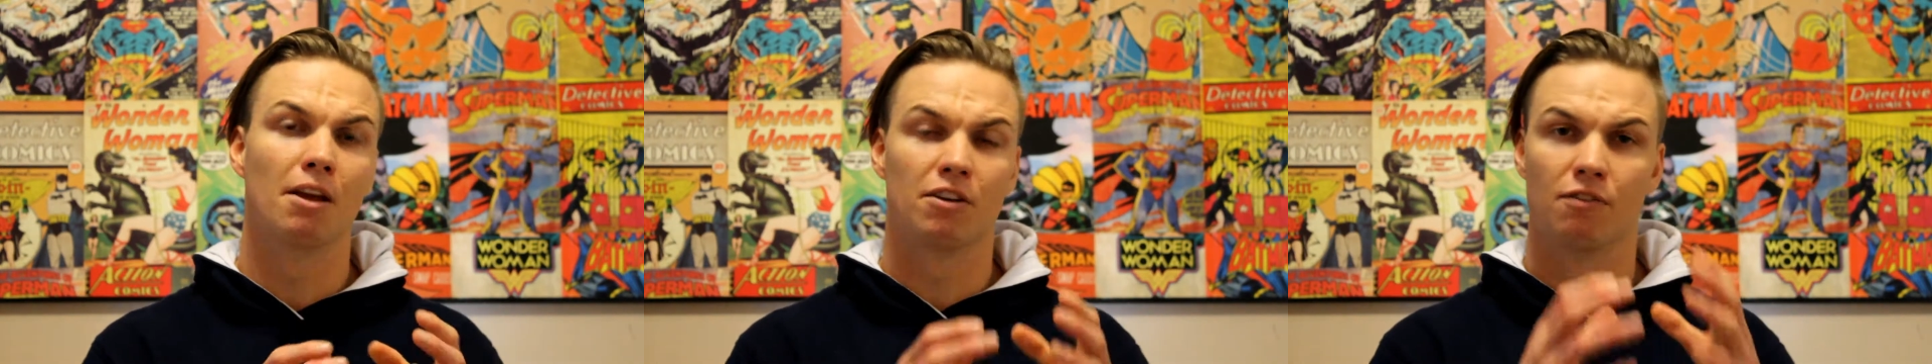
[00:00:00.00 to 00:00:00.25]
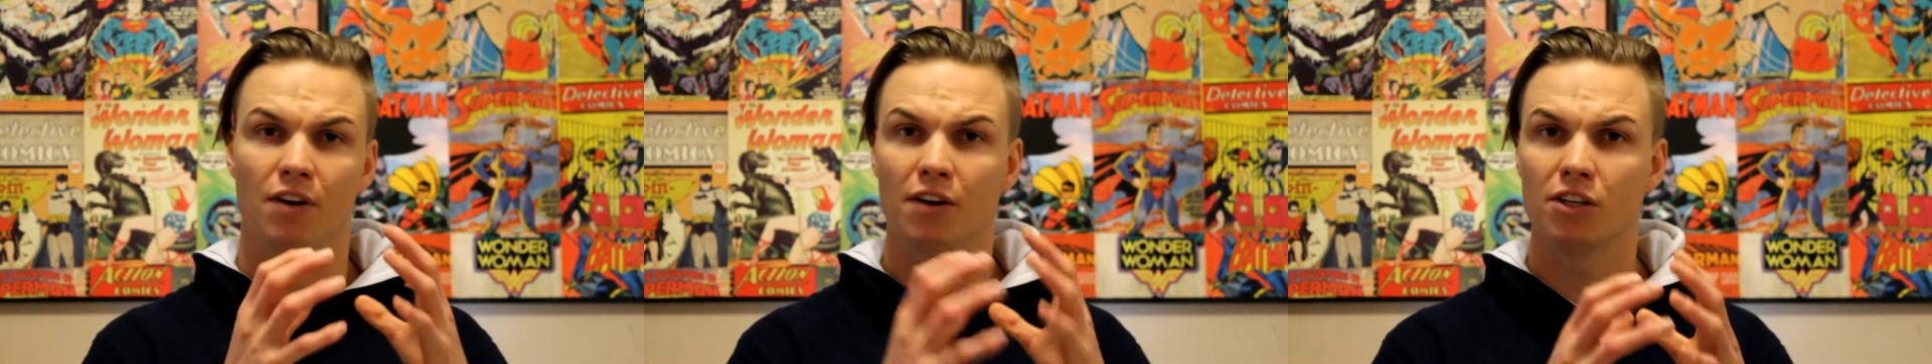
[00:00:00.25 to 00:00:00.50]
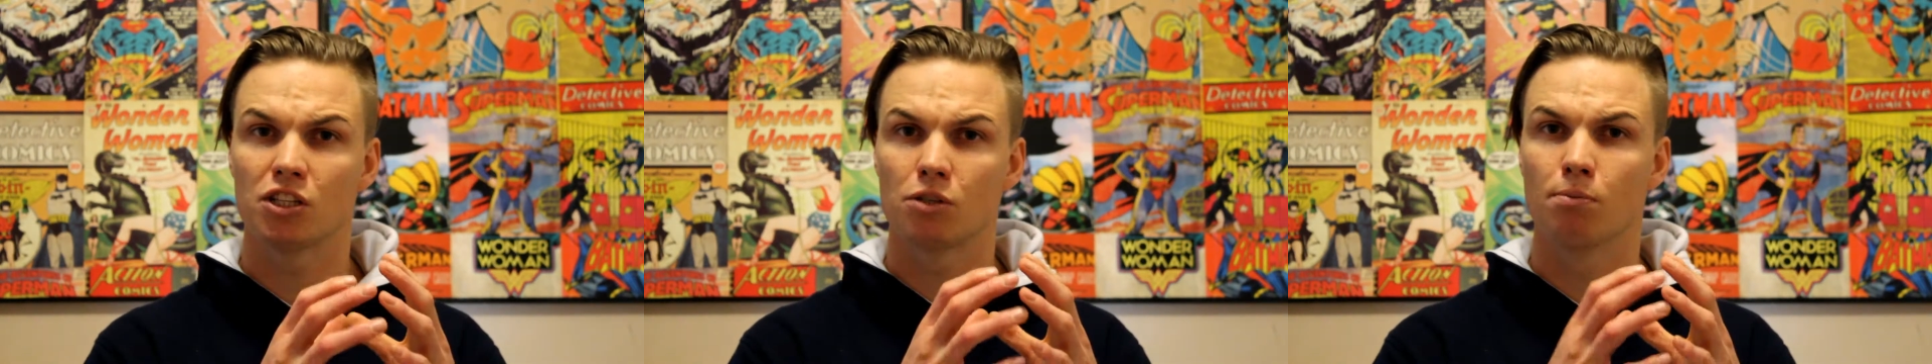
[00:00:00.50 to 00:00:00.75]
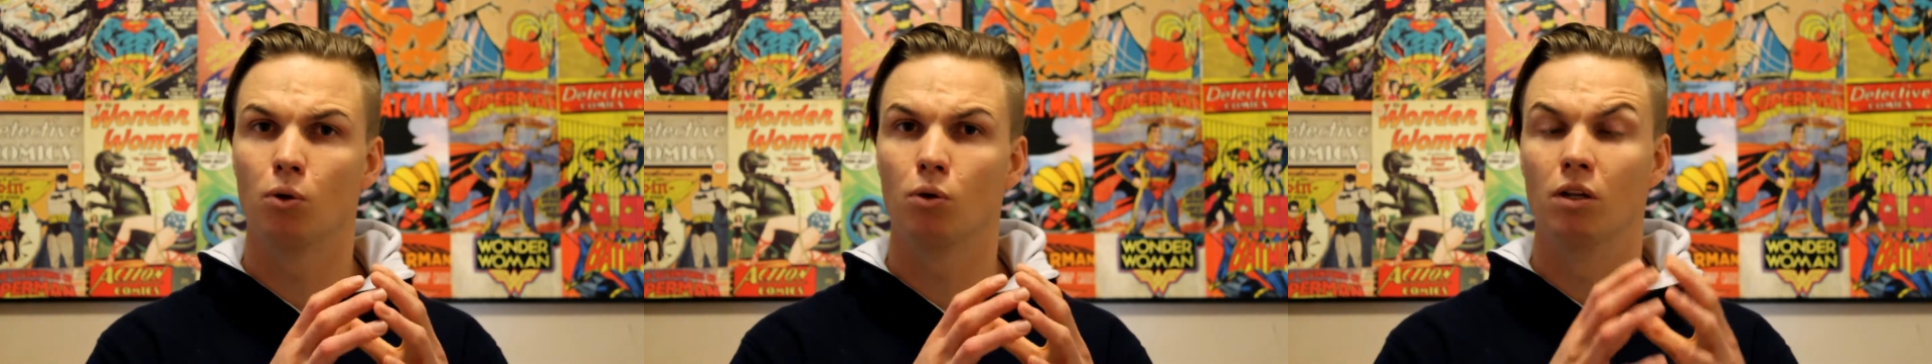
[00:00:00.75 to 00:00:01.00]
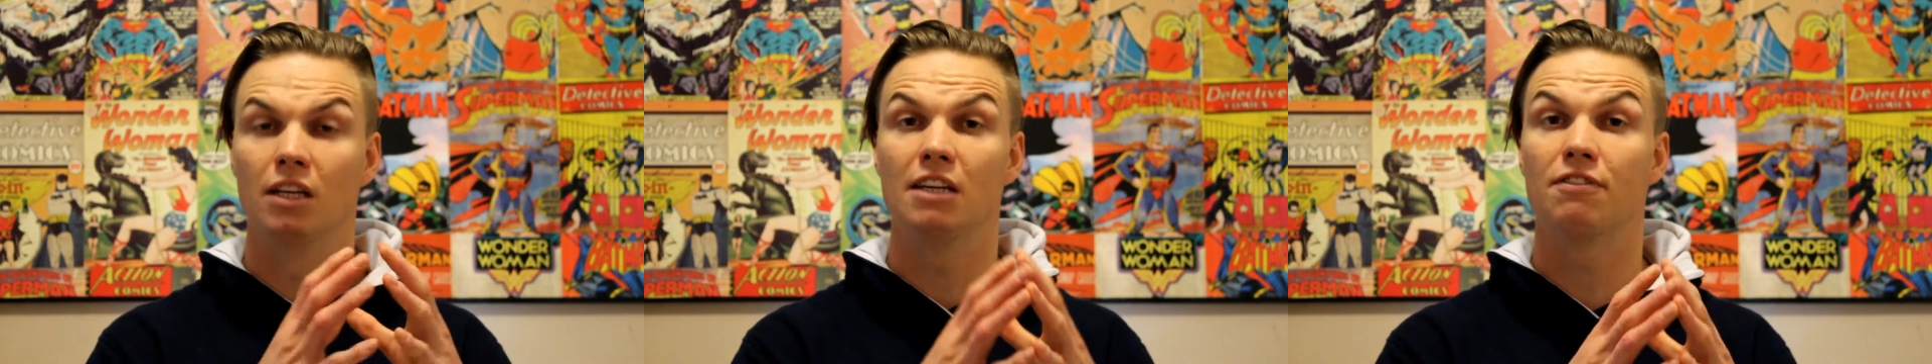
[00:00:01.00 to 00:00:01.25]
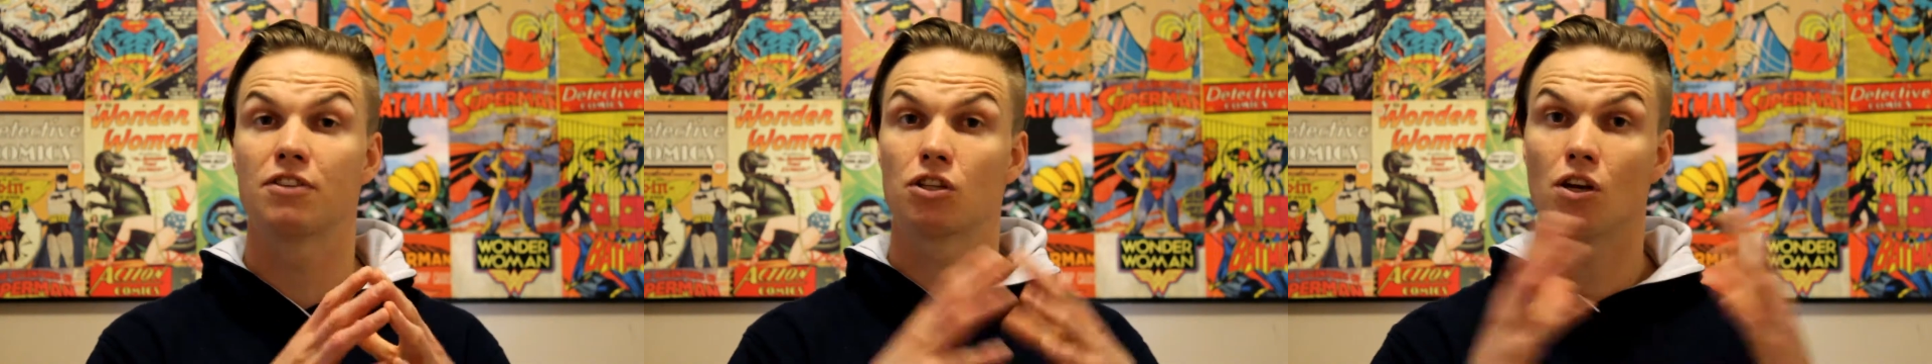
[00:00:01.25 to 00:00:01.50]
very small
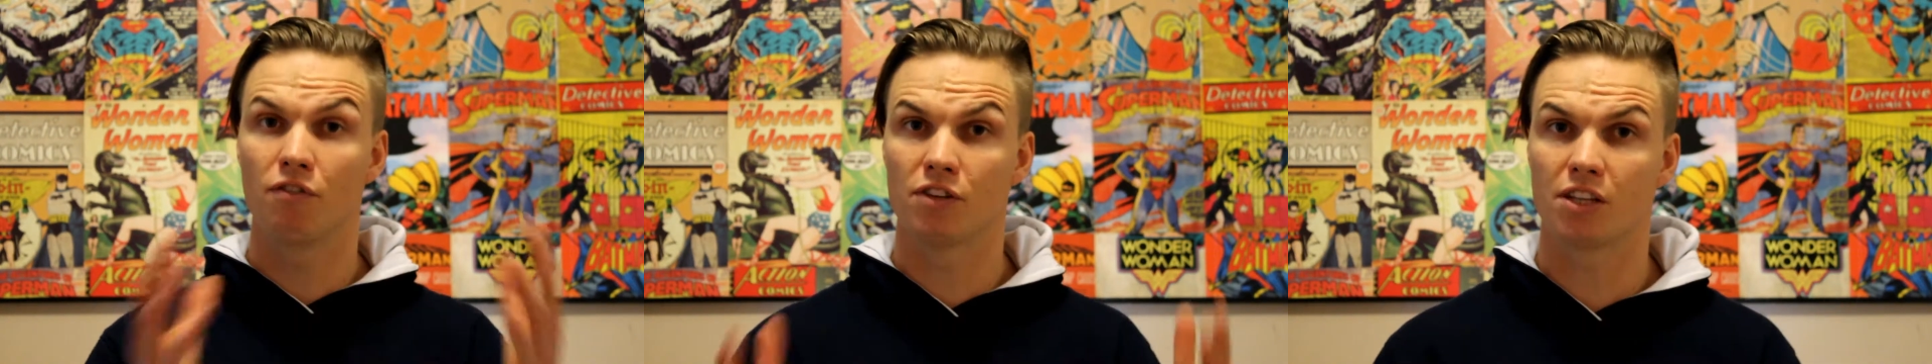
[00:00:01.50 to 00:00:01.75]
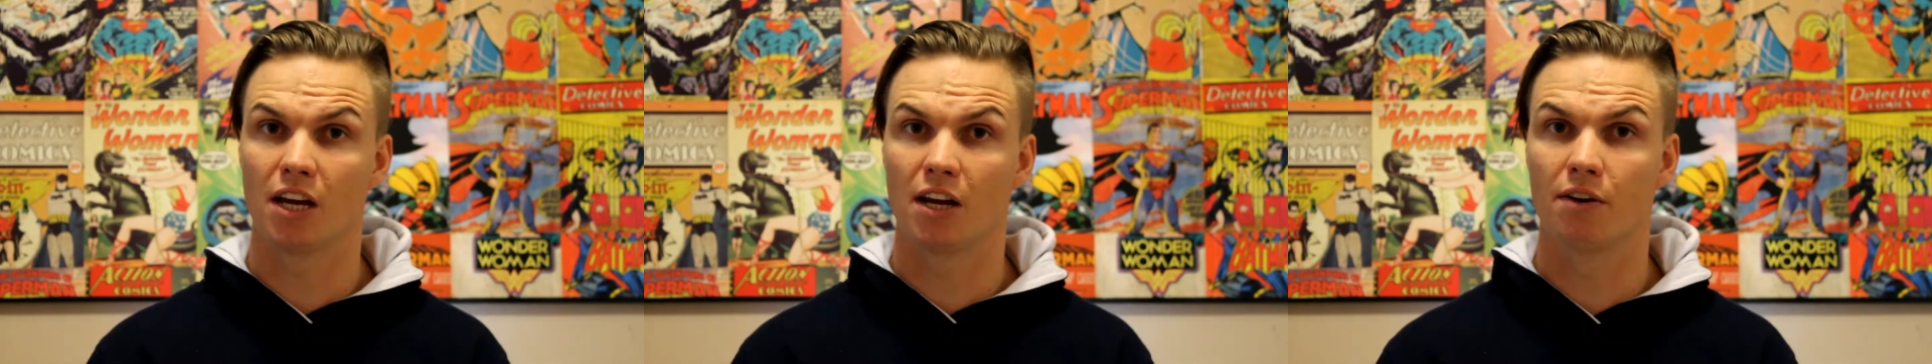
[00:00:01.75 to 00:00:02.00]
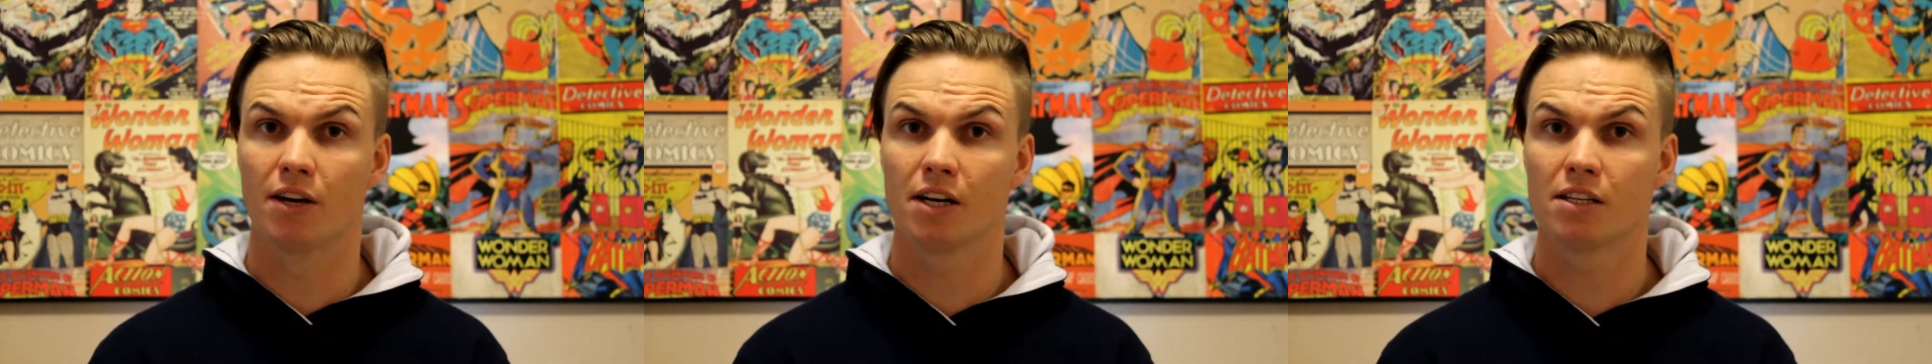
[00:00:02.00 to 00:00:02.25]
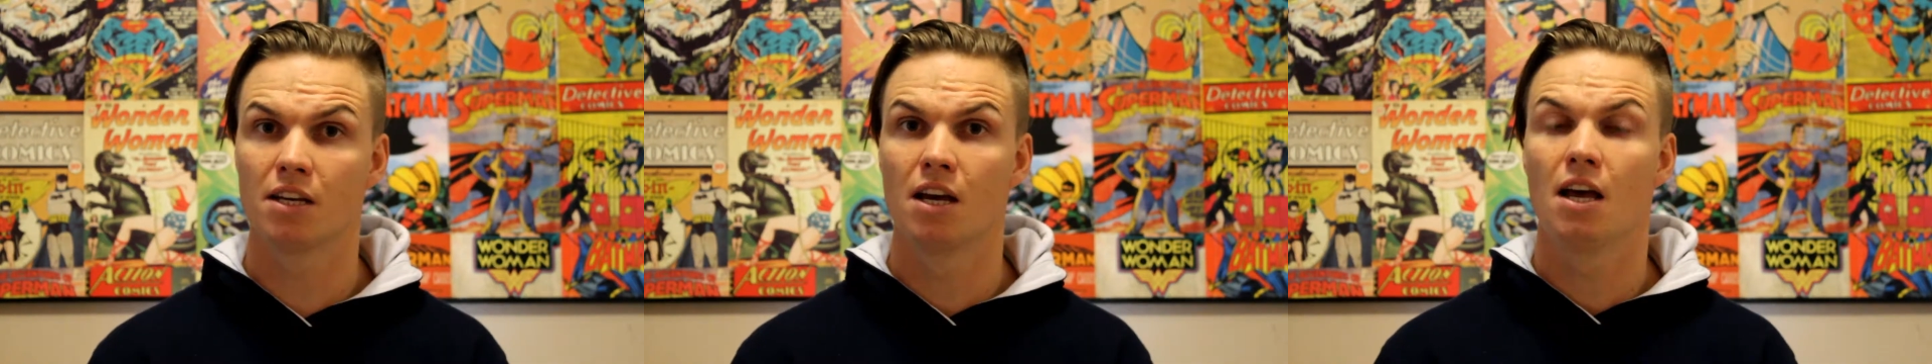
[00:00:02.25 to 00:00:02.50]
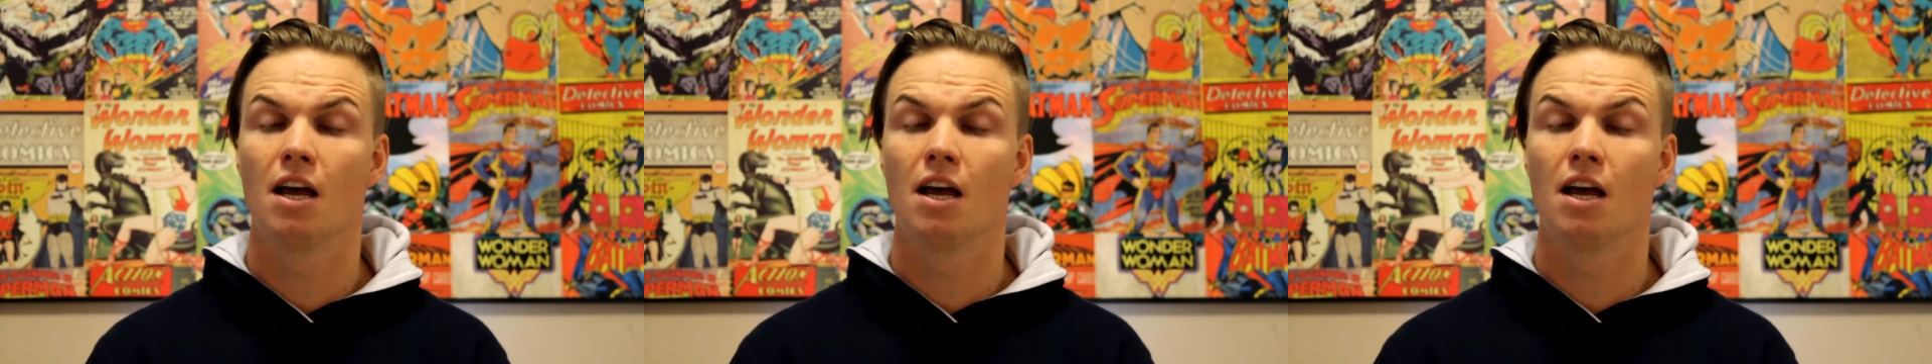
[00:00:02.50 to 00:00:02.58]
leaf surface areas